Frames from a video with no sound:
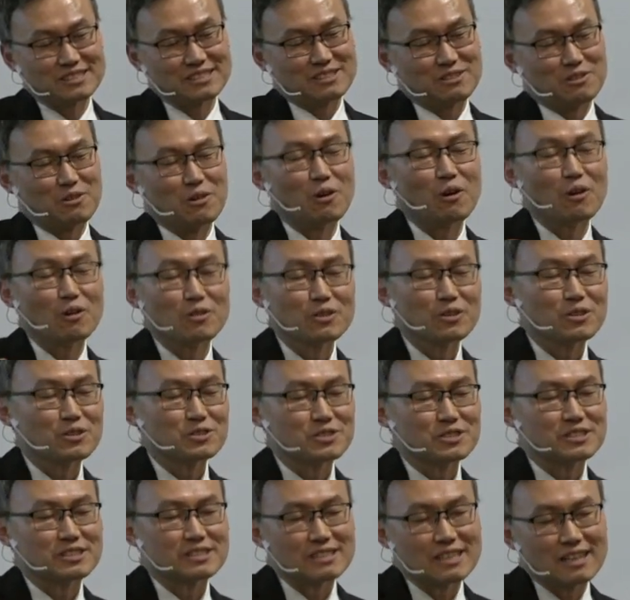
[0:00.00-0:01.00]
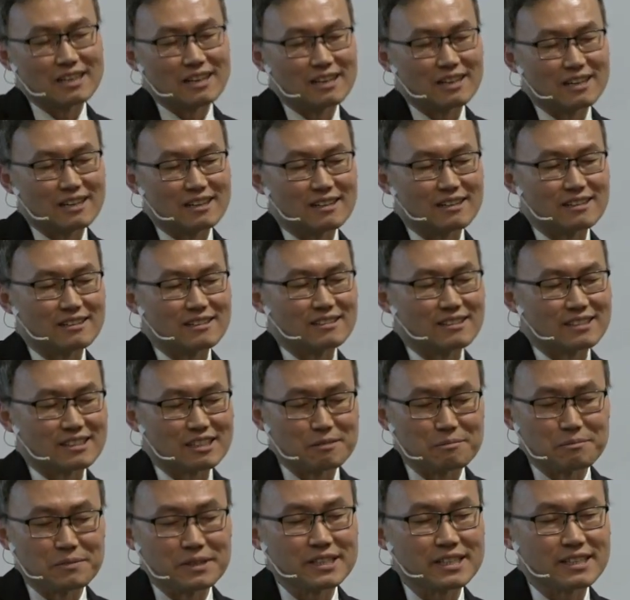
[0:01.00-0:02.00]
so all those uh, like
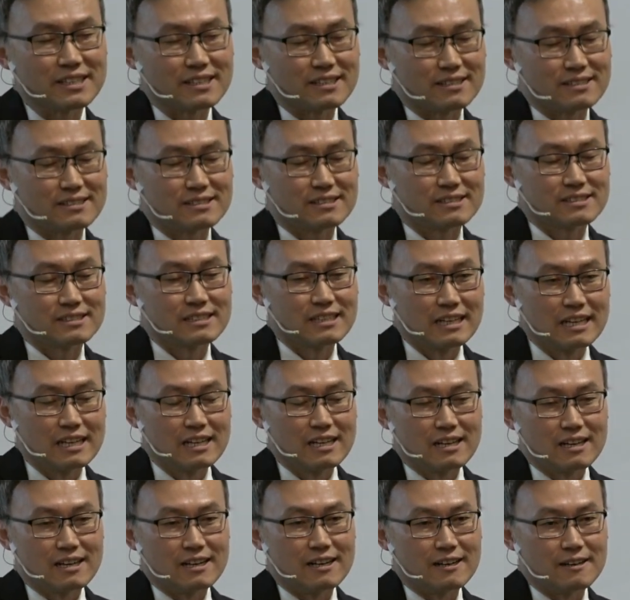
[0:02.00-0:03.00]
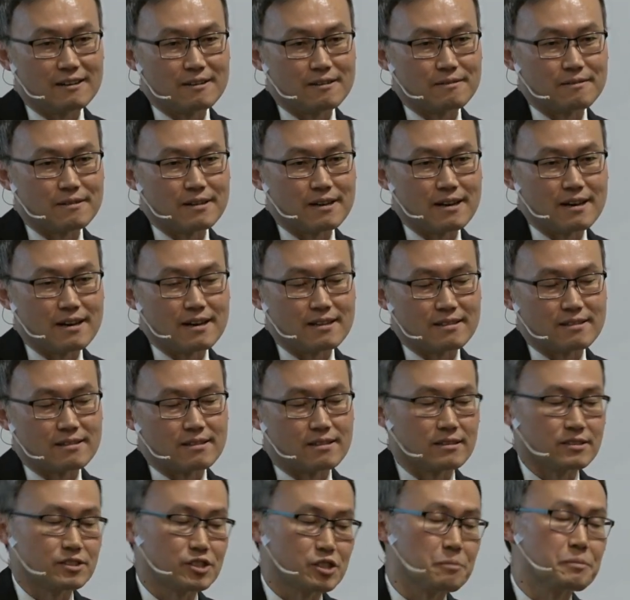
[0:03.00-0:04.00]
medias. Uh,
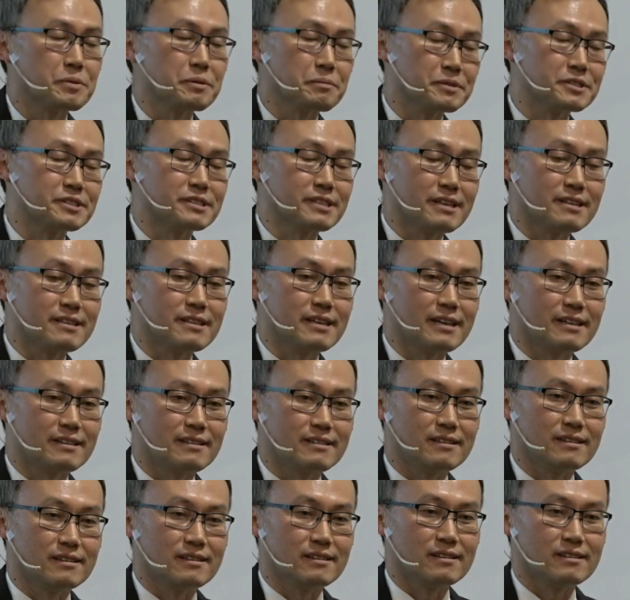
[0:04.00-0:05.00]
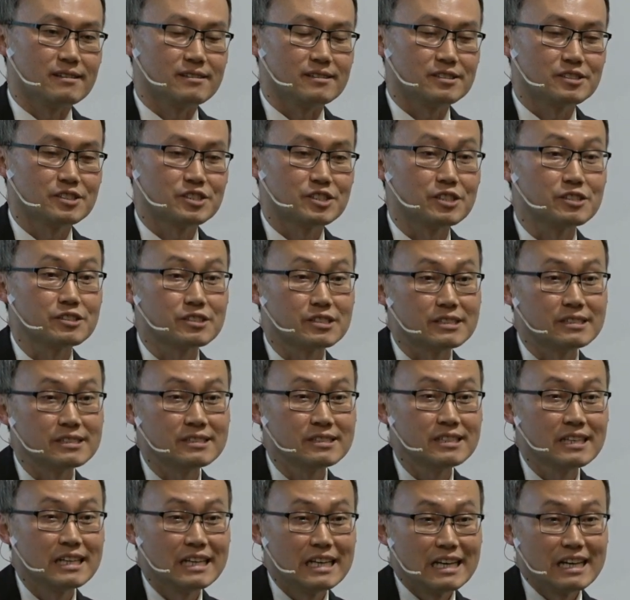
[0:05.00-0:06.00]
the, some people say that uh,
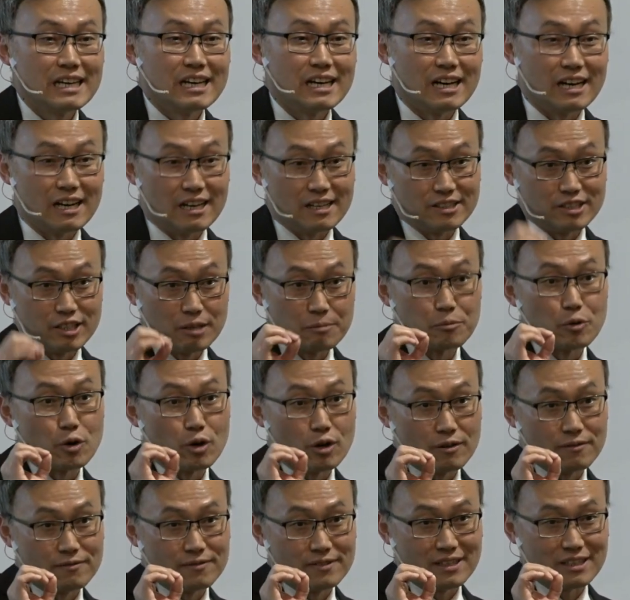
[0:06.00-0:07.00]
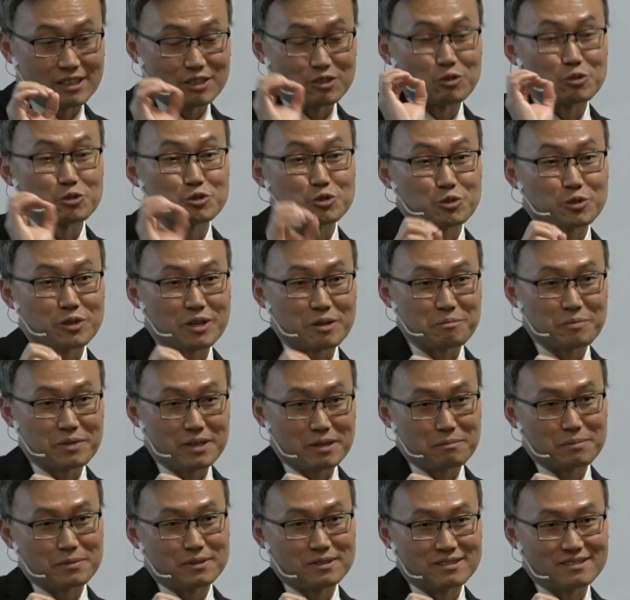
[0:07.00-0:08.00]
certain uh, number of like North Korean
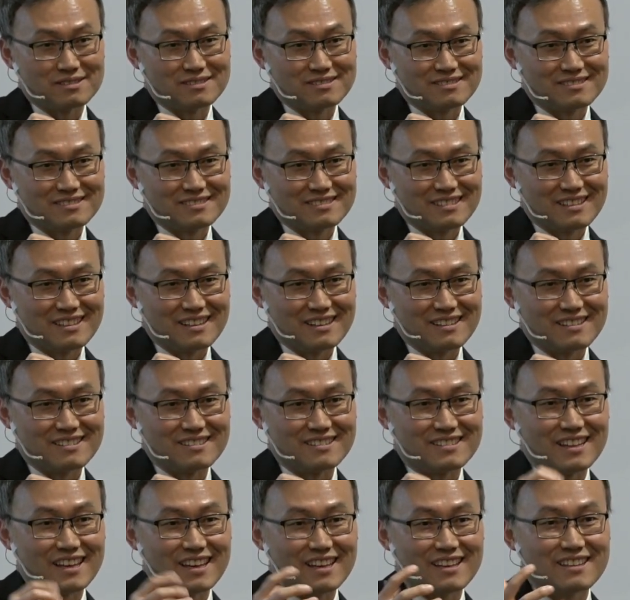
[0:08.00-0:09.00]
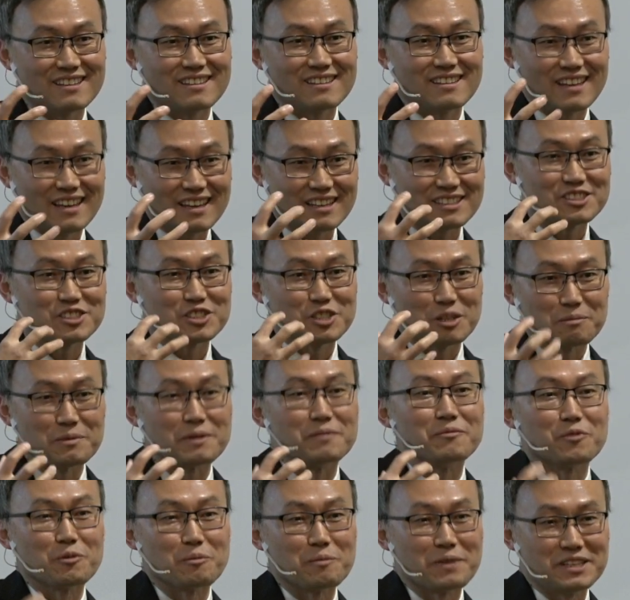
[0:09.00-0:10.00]
people, uh, they get some
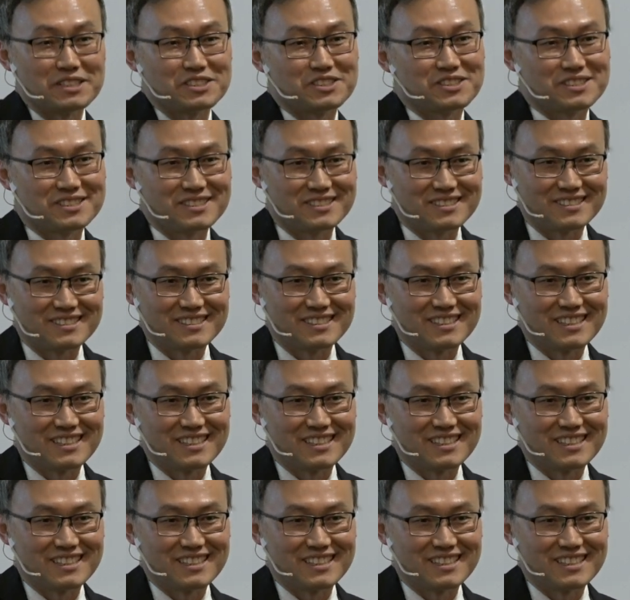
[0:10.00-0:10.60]
information